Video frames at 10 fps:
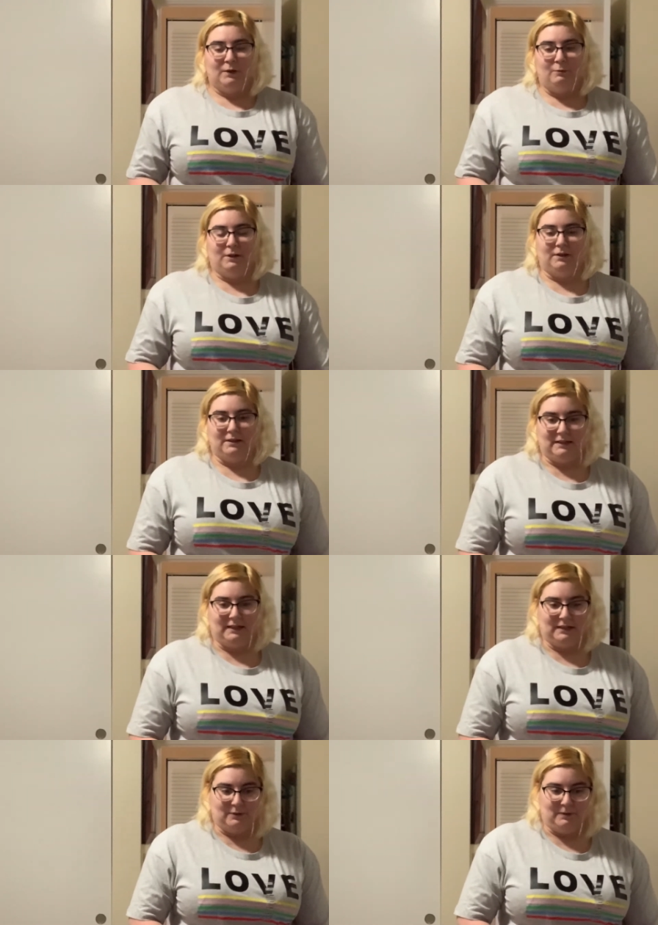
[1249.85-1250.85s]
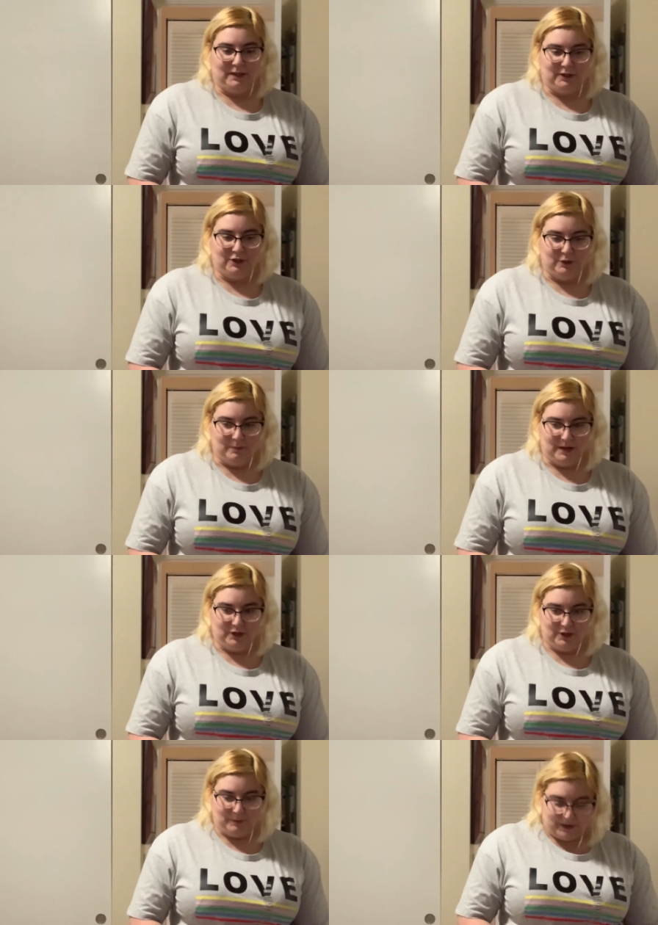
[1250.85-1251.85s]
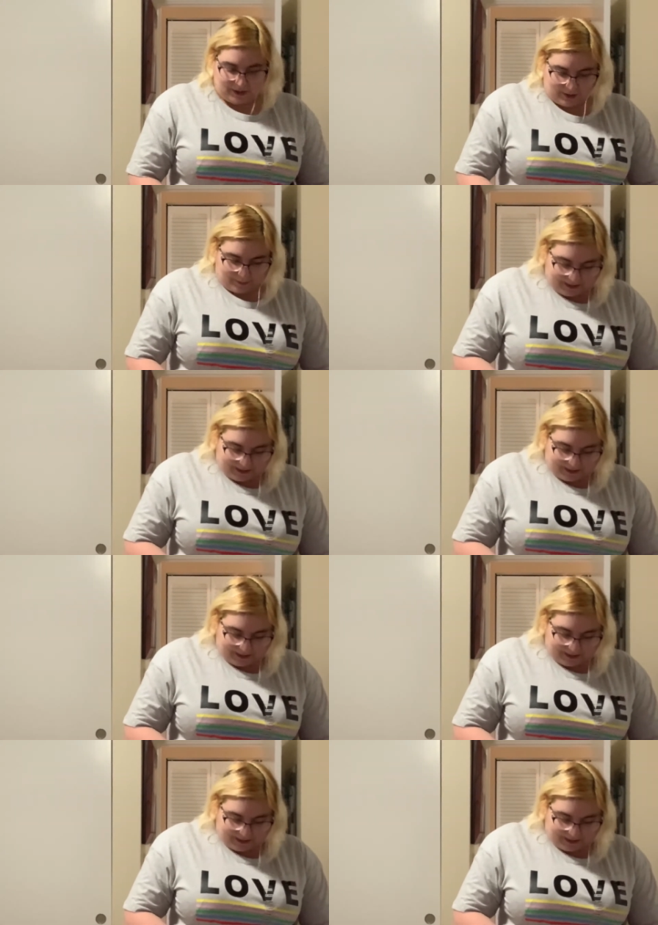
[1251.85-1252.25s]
well, this thing doesn't really do much, but um,